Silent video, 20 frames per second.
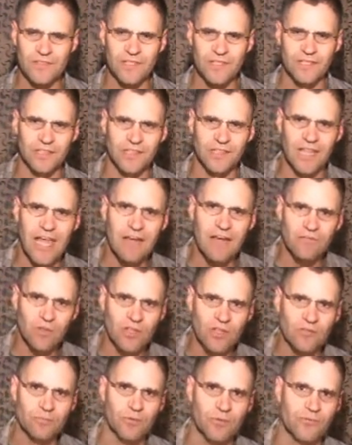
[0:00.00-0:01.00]

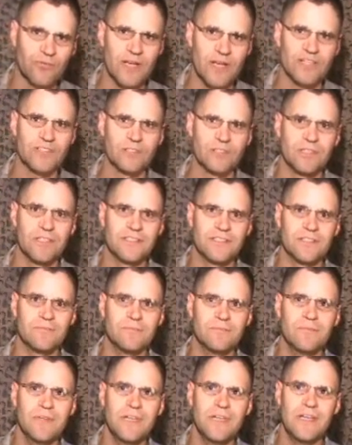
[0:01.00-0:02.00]
level of
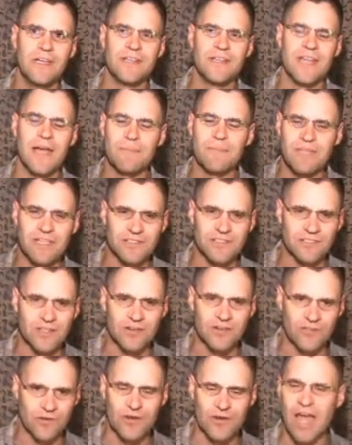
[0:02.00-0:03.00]
professionalism, not because
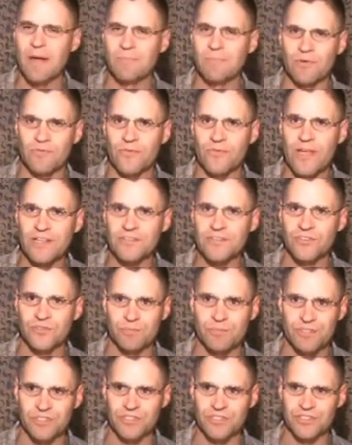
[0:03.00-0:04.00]
they're not
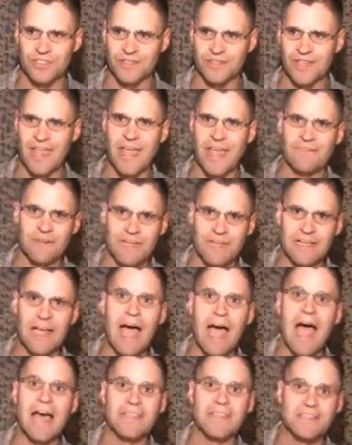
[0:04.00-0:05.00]
professionals, but just that they haven't
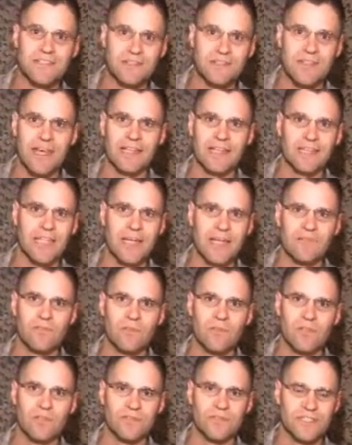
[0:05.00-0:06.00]
gotten to that
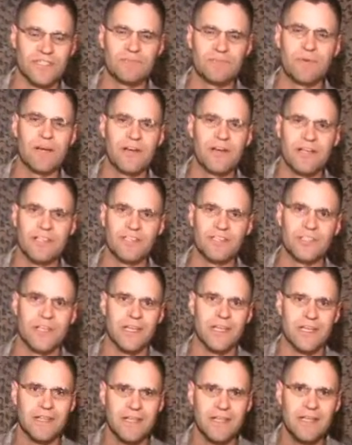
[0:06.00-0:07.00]
level of experience
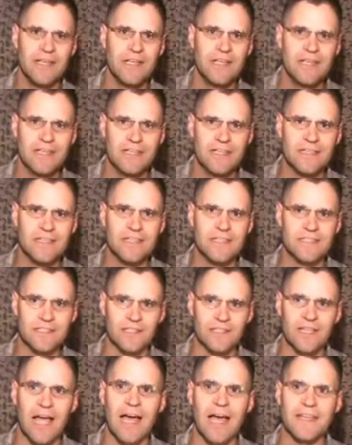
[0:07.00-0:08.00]
yet, is
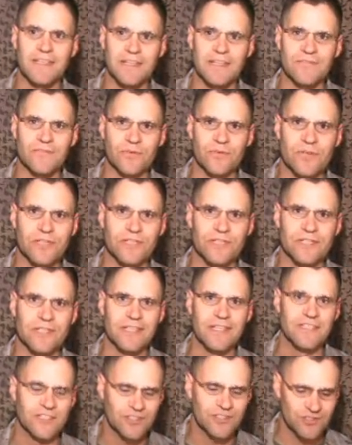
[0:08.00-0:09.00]
a lot different.
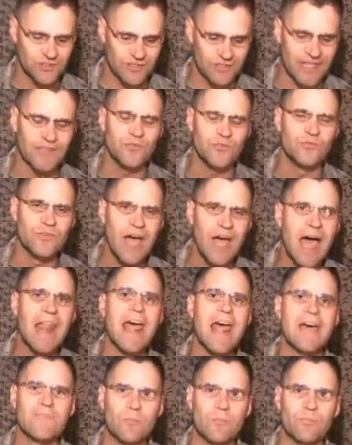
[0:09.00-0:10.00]
And they do
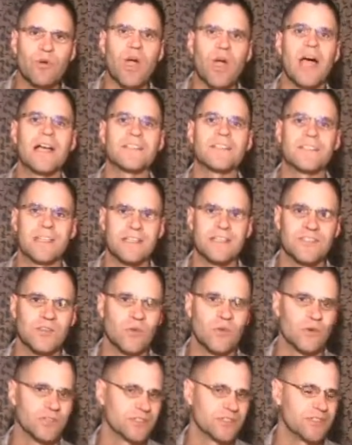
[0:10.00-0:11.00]
not have a process
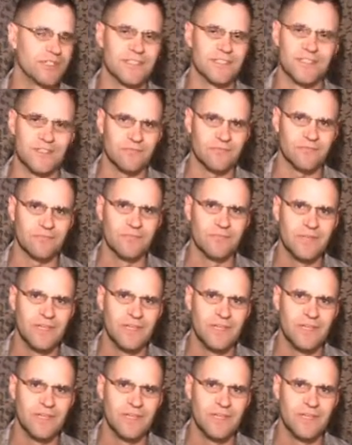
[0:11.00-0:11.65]
or a system.